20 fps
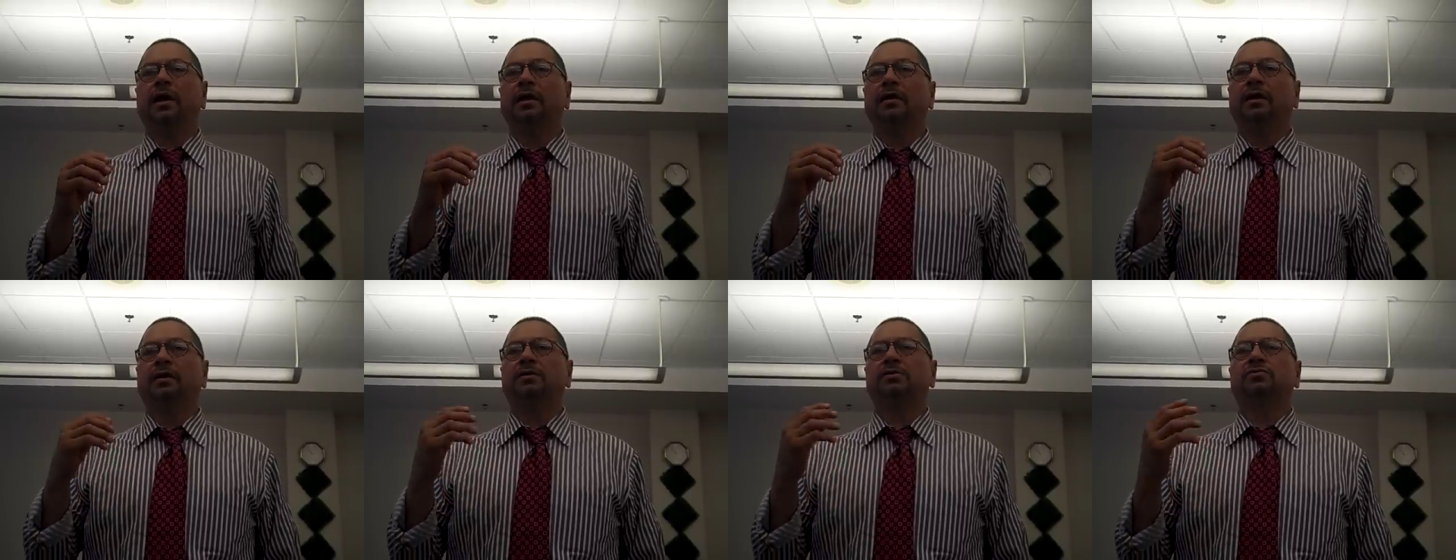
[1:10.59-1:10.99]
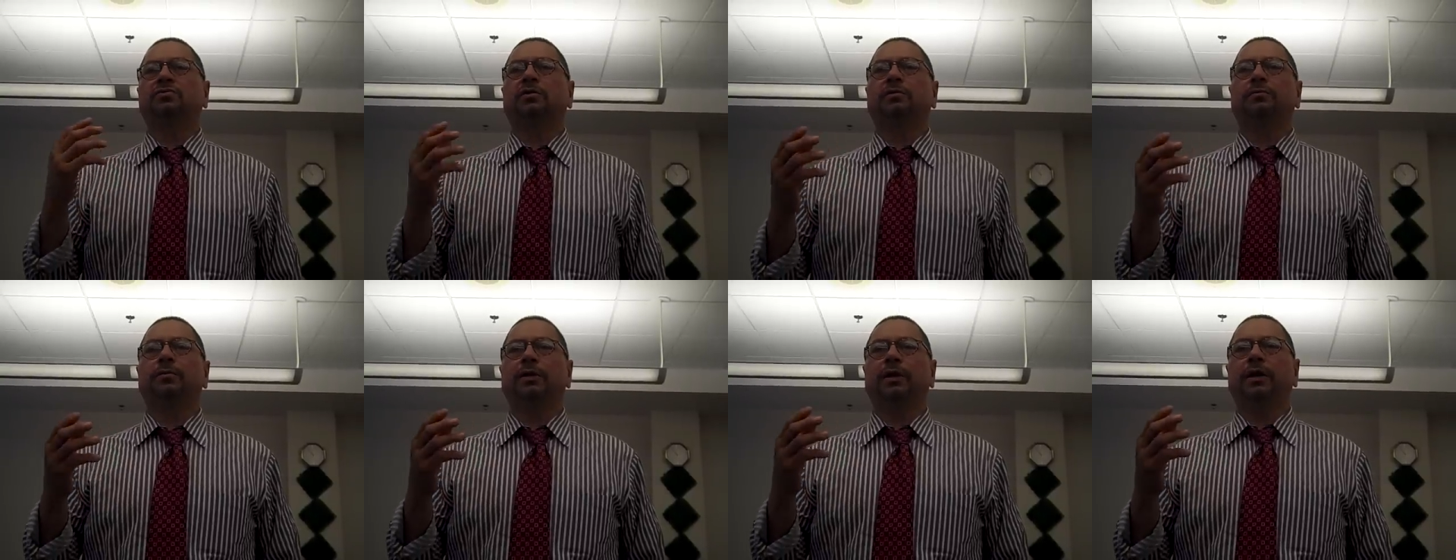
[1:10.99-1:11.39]

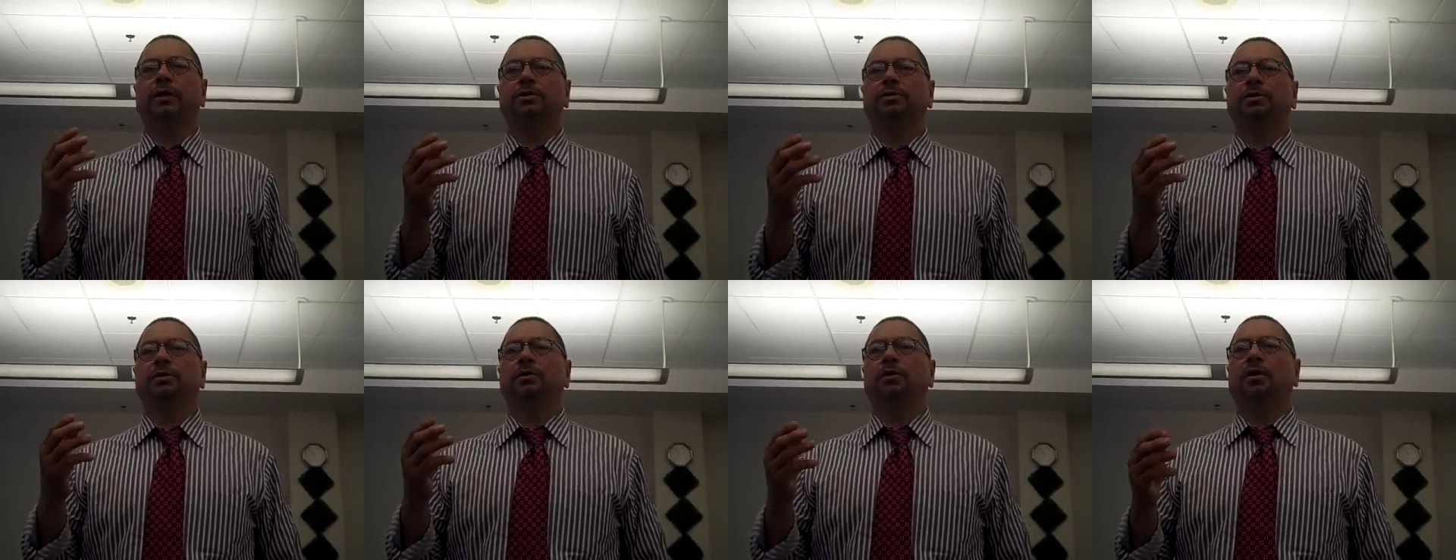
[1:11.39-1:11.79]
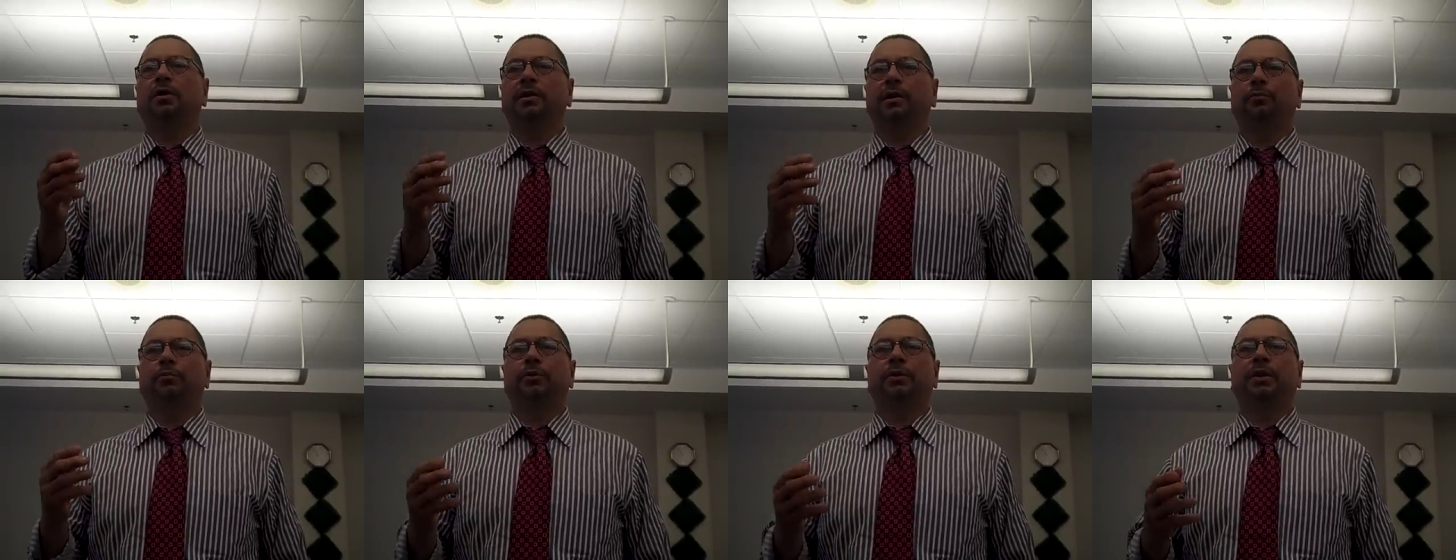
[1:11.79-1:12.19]
anti-discrimination
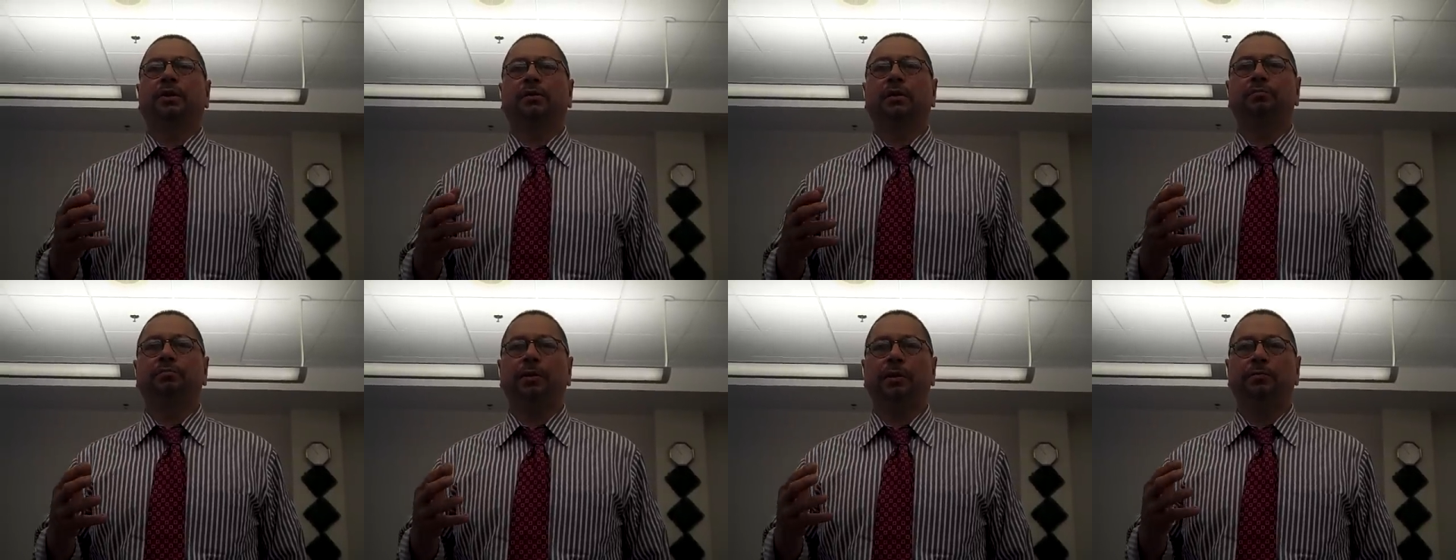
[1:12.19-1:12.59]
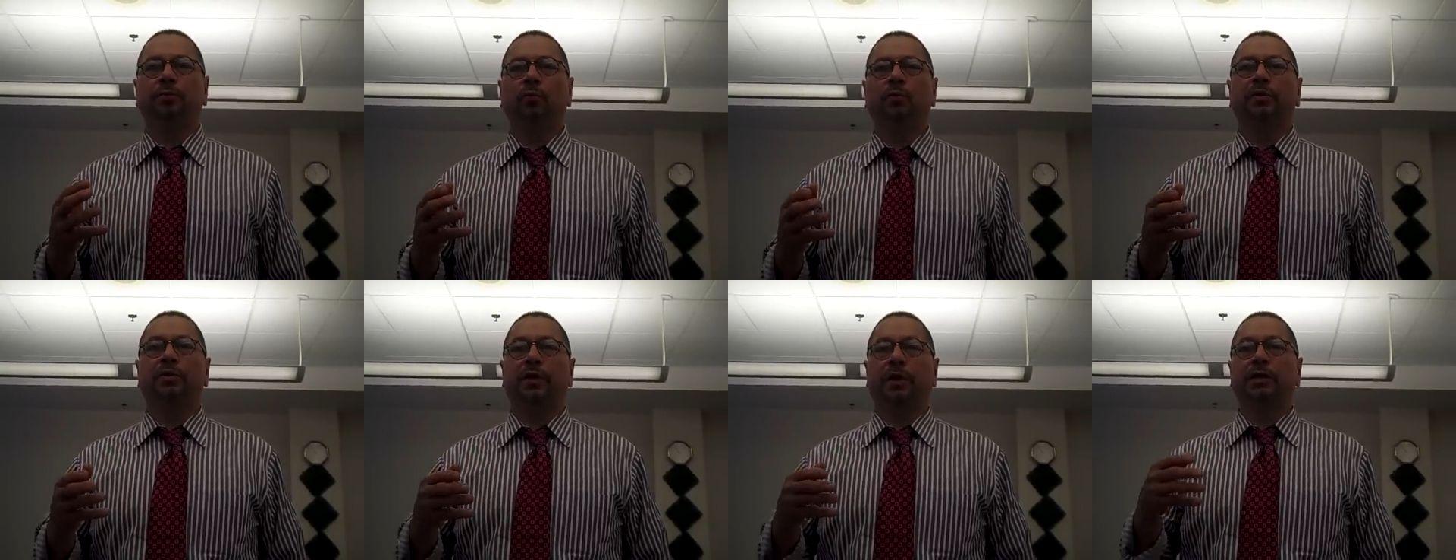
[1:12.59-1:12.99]
law that protected
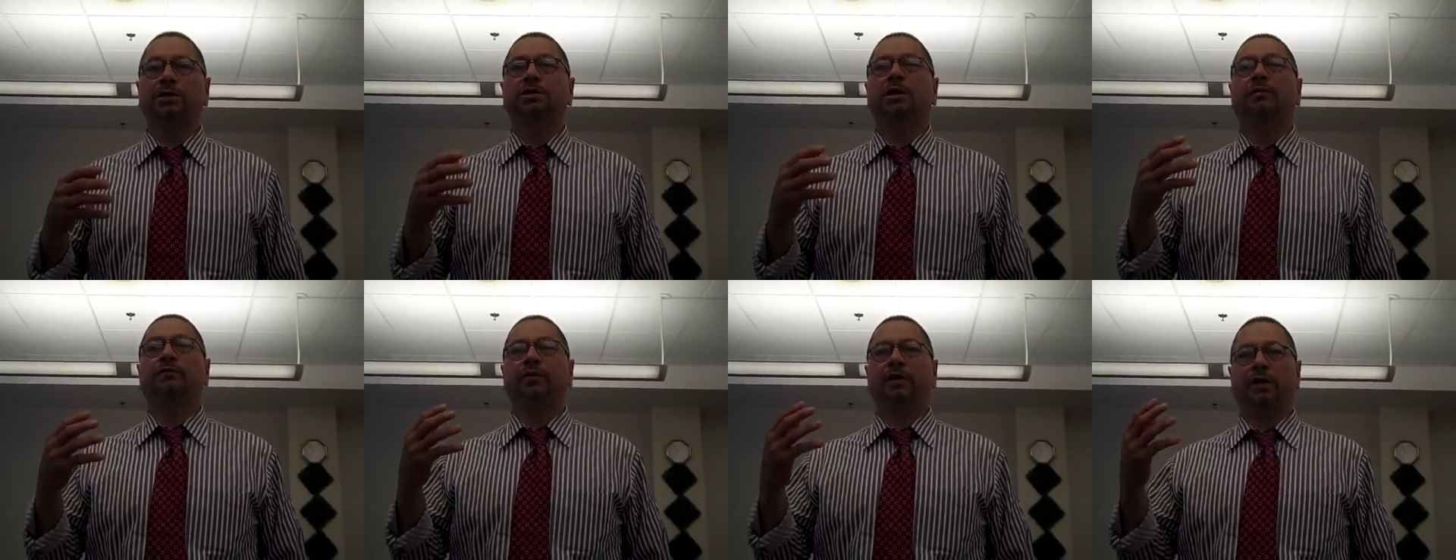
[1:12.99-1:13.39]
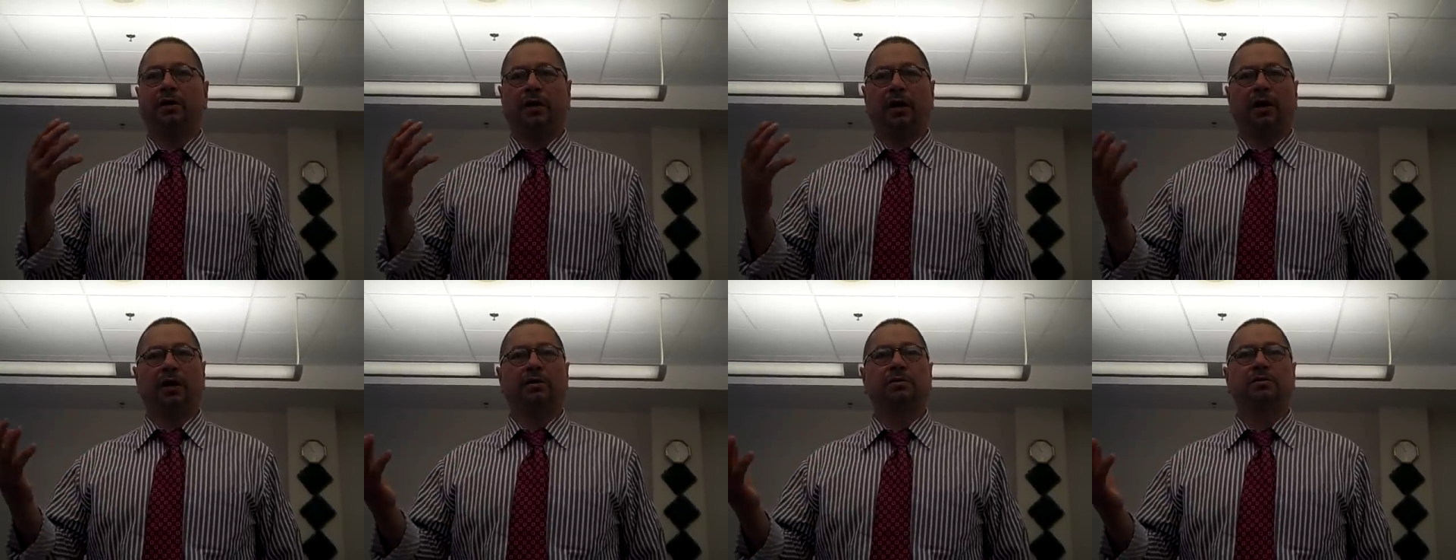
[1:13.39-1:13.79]
people with HIV and
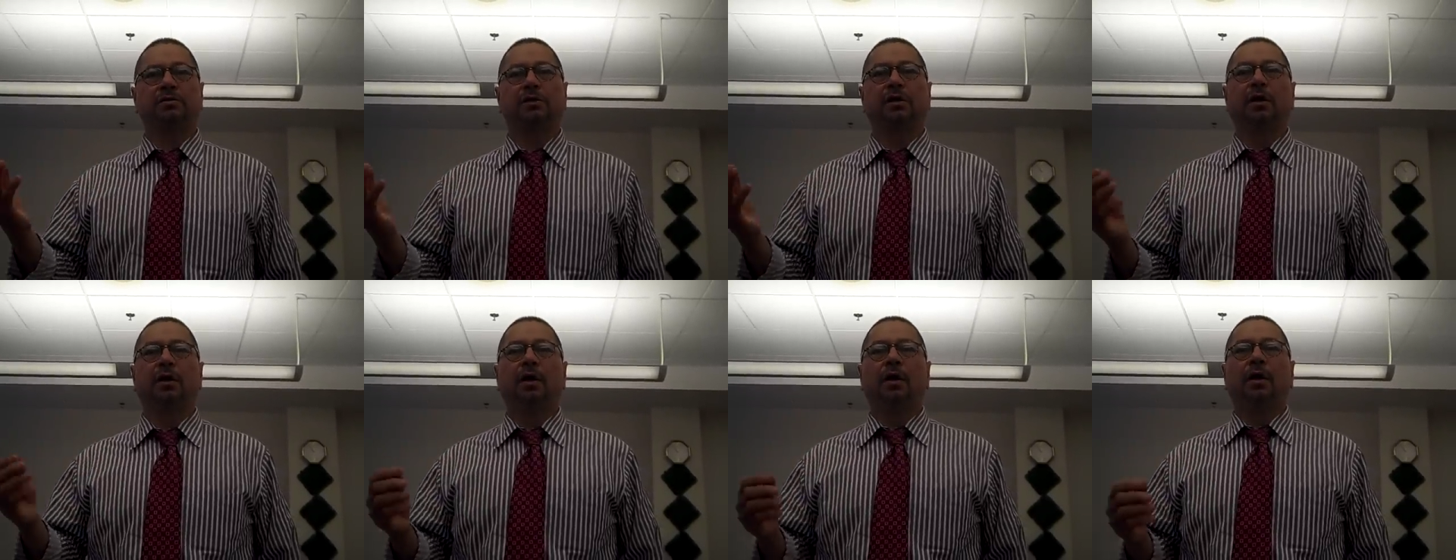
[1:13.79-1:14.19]
AIDS.